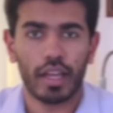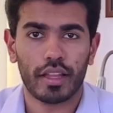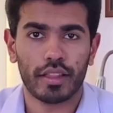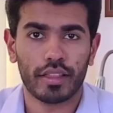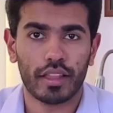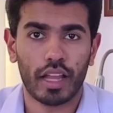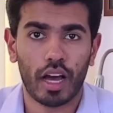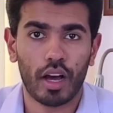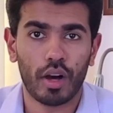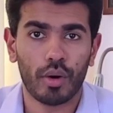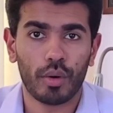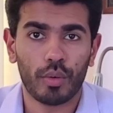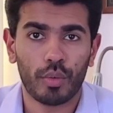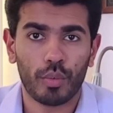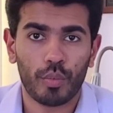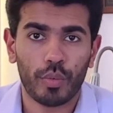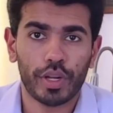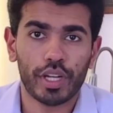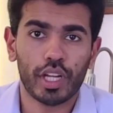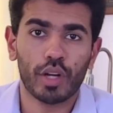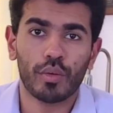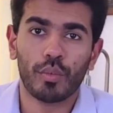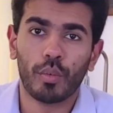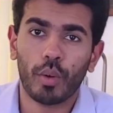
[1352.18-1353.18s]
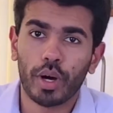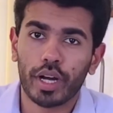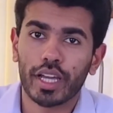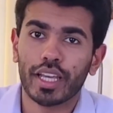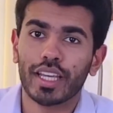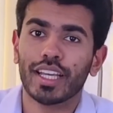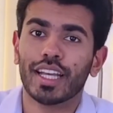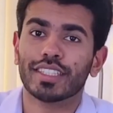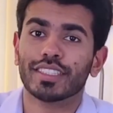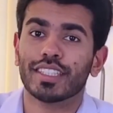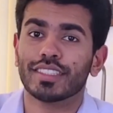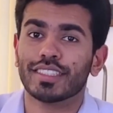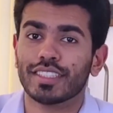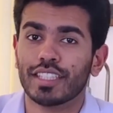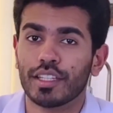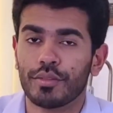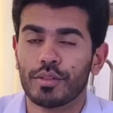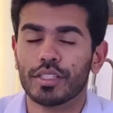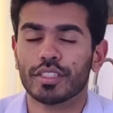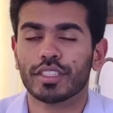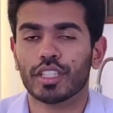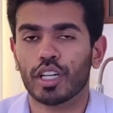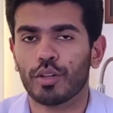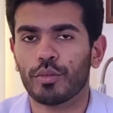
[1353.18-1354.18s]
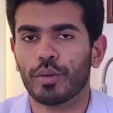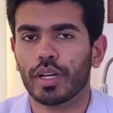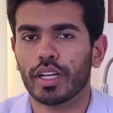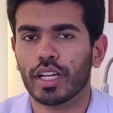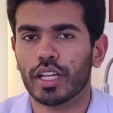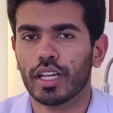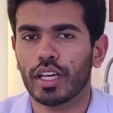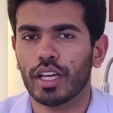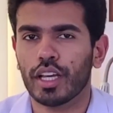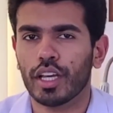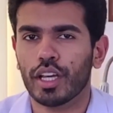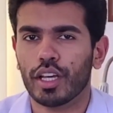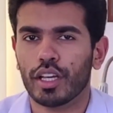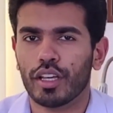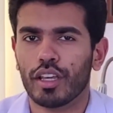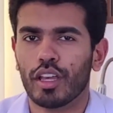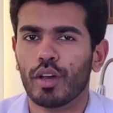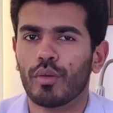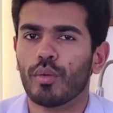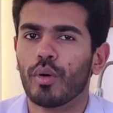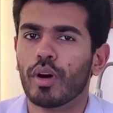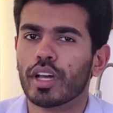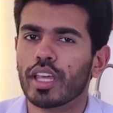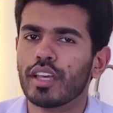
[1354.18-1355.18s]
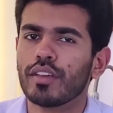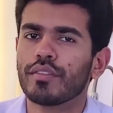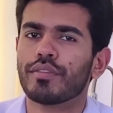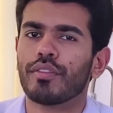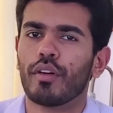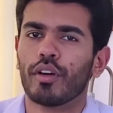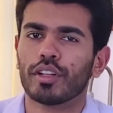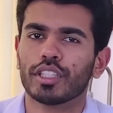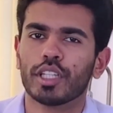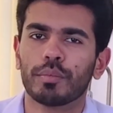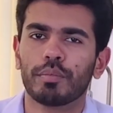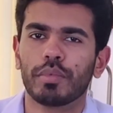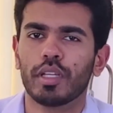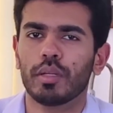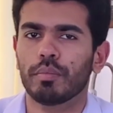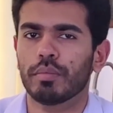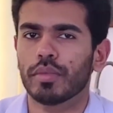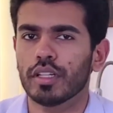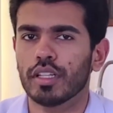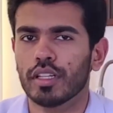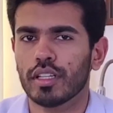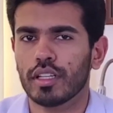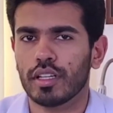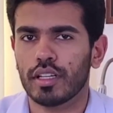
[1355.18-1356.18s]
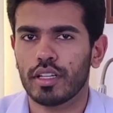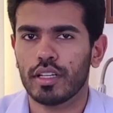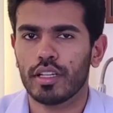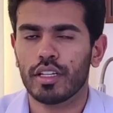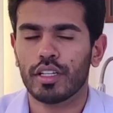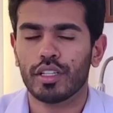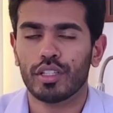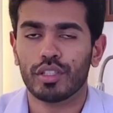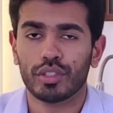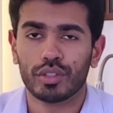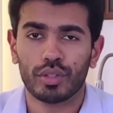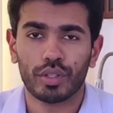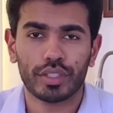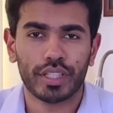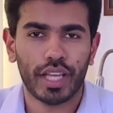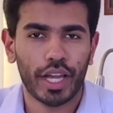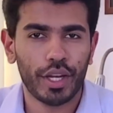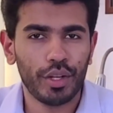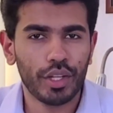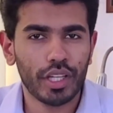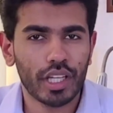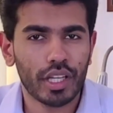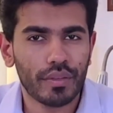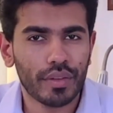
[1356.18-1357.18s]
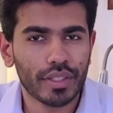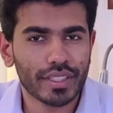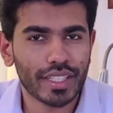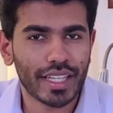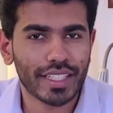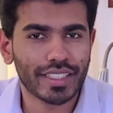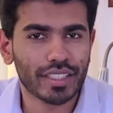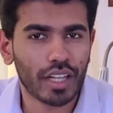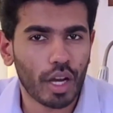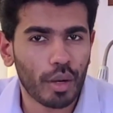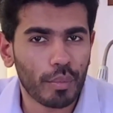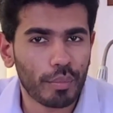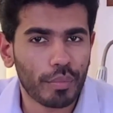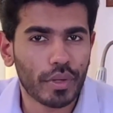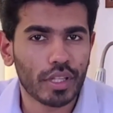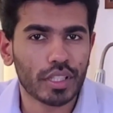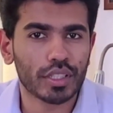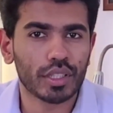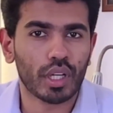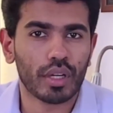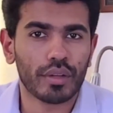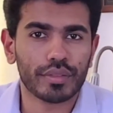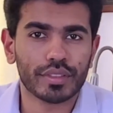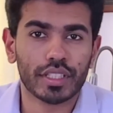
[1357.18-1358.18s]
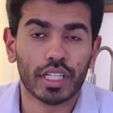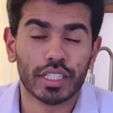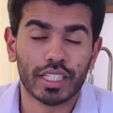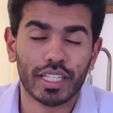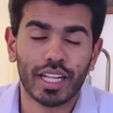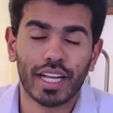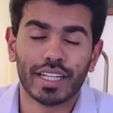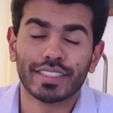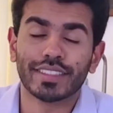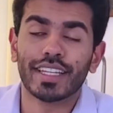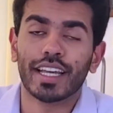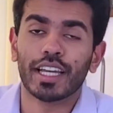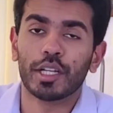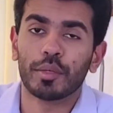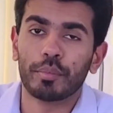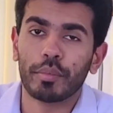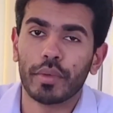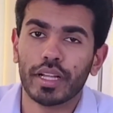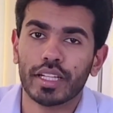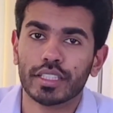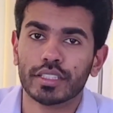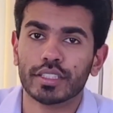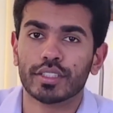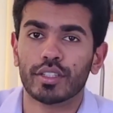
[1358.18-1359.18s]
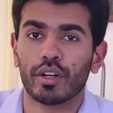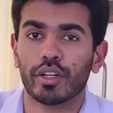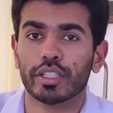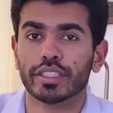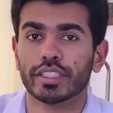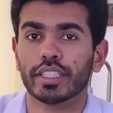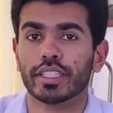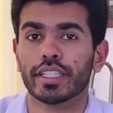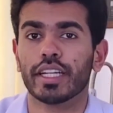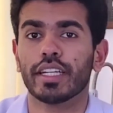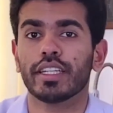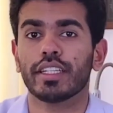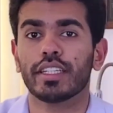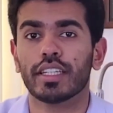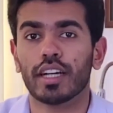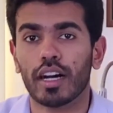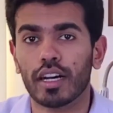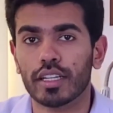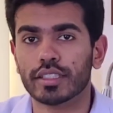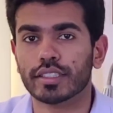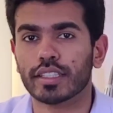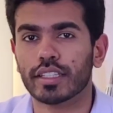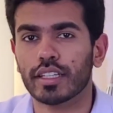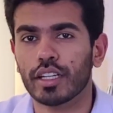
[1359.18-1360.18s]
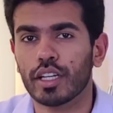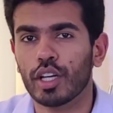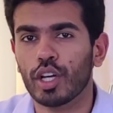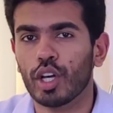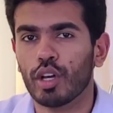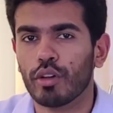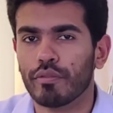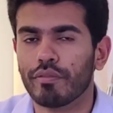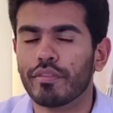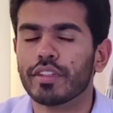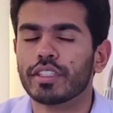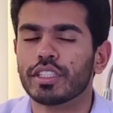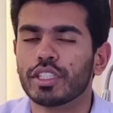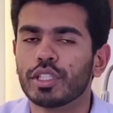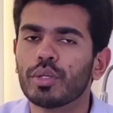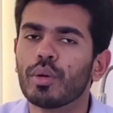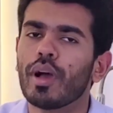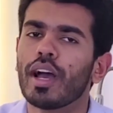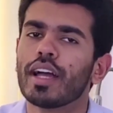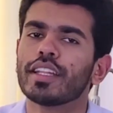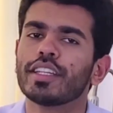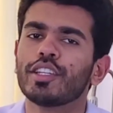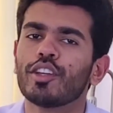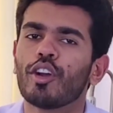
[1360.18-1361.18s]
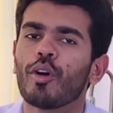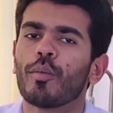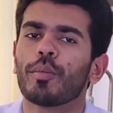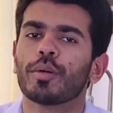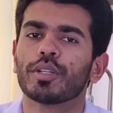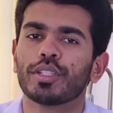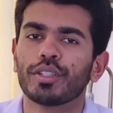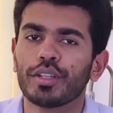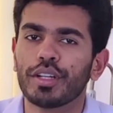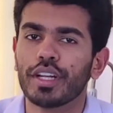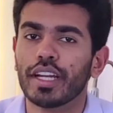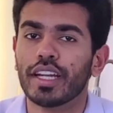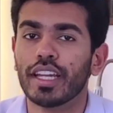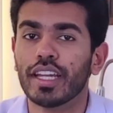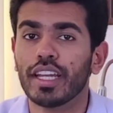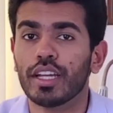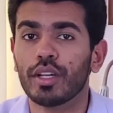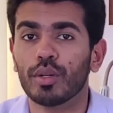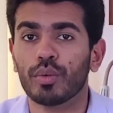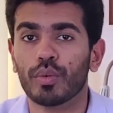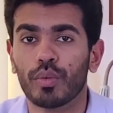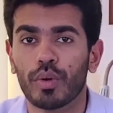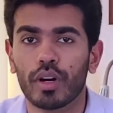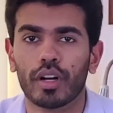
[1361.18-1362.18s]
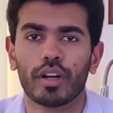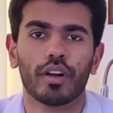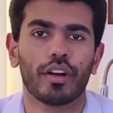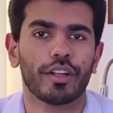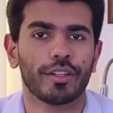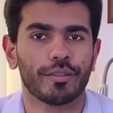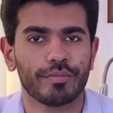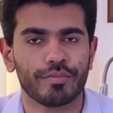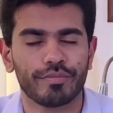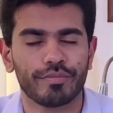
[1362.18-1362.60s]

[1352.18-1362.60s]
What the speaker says: Now, when you're working as a civil servant, you're working for the people. So, can you give us examples of certain assignments or certain tasks which you had the opportunity to work on?